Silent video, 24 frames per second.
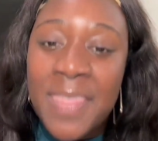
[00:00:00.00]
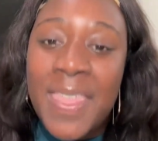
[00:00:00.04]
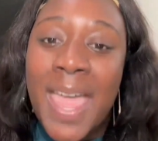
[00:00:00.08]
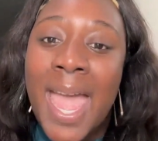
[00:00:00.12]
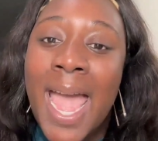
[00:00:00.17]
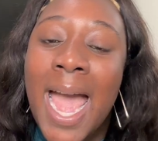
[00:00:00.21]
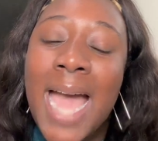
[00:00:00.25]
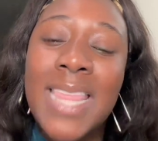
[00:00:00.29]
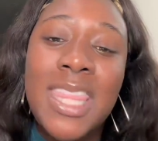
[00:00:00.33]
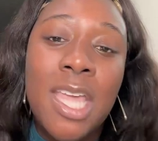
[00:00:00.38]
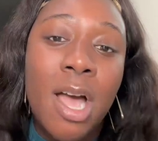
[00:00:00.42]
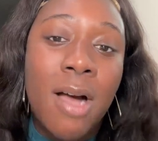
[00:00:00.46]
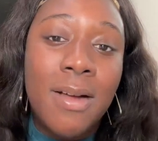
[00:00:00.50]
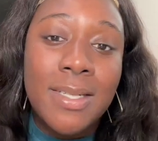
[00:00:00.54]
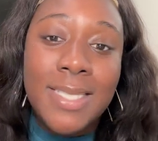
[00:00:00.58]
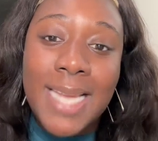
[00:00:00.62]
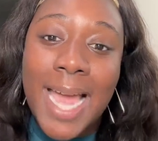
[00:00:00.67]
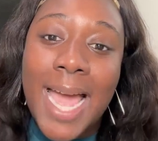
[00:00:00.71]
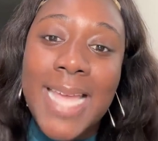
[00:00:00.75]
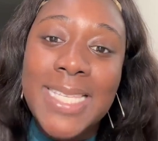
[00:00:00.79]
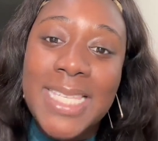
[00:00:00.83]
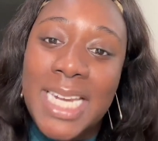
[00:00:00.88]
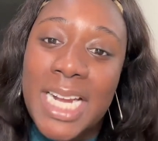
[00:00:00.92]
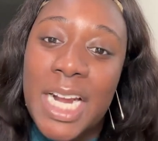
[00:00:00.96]
They had the
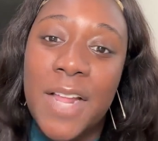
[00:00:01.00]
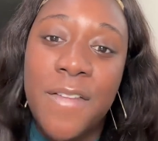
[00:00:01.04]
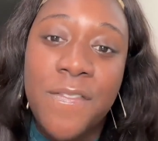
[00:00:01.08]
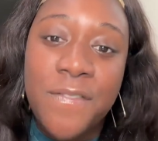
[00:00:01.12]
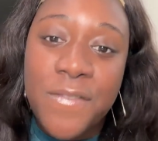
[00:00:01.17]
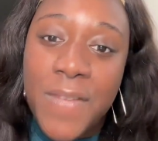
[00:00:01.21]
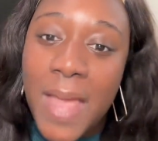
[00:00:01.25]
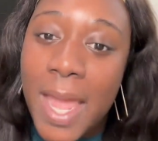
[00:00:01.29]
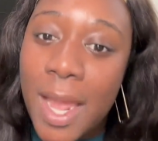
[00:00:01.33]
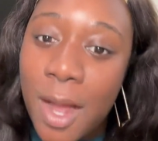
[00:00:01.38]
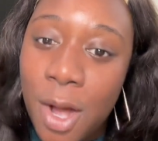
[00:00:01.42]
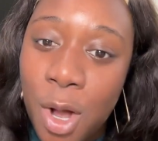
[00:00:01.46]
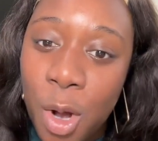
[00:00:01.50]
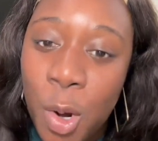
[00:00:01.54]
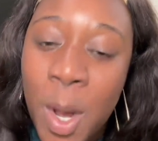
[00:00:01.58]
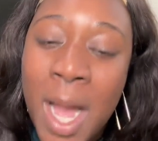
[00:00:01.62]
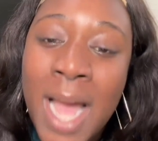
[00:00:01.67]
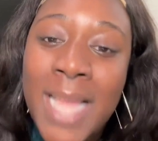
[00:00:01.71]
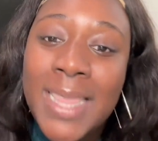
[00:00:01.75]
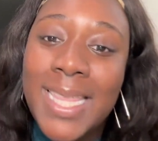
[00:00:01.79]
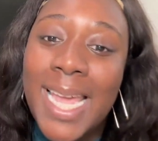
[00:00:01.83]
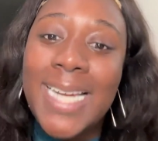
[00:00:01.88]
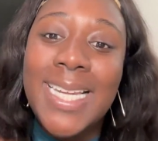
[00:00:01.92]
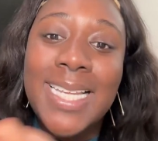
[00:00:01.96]
audacity to fail.
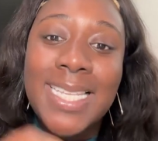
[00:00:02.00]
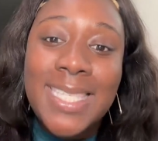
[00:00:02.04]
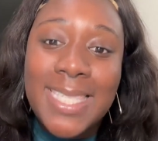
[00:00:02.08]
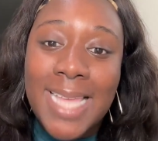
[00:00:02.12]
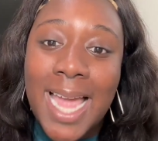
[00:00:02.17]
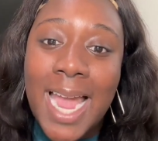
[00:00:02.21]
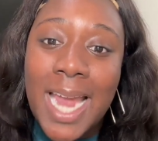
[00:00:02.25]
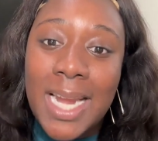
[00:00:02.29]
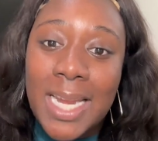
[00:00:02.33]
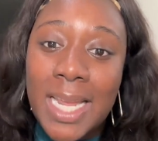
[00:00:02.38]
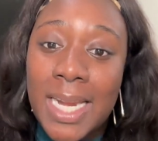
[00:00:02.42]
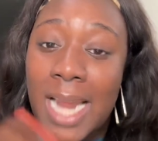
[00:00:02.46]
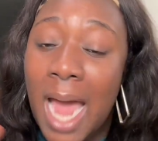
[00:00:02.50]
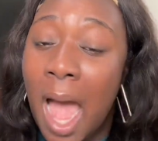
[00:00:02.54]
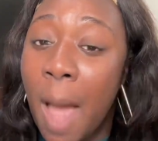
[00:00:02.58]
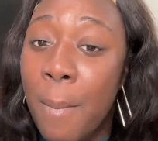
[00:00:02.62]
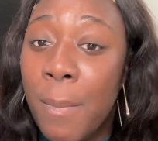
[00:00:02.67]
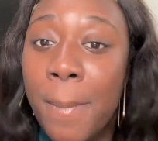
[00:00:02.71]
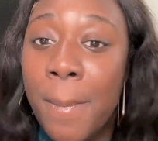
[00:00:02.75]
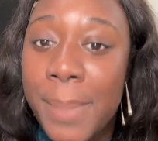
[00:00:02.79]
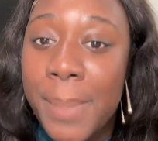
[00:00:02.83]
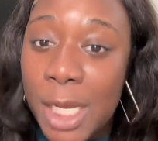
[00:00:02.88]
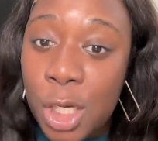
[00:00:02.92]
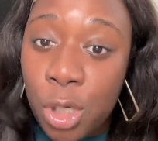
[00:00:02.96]
They decided,
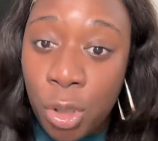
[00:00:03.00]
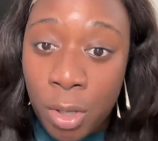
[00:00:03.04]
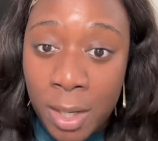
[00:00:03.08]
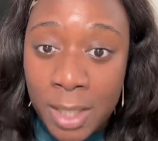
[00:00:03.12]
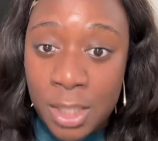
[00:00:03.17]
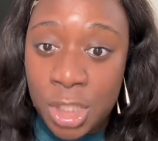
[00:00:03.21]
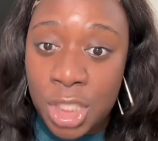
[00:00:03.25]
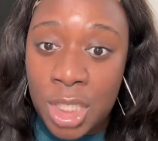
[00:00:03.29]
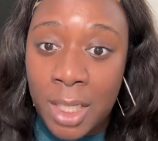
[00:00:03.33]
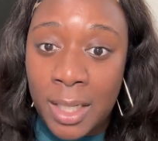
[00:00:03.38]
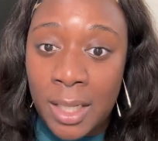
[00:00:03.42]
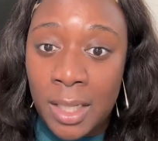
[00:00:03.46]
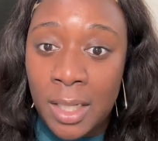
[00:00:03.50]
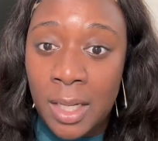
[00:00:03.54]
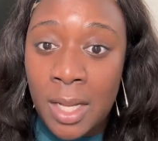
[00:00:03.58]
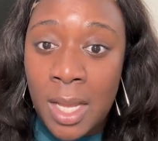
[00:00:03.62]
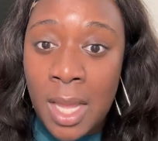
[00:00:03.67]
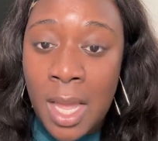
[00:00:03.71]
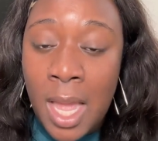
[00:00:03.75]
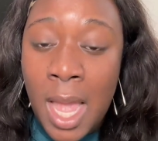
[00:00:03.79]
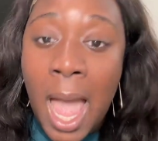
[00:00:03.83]
I'm going to be cringy.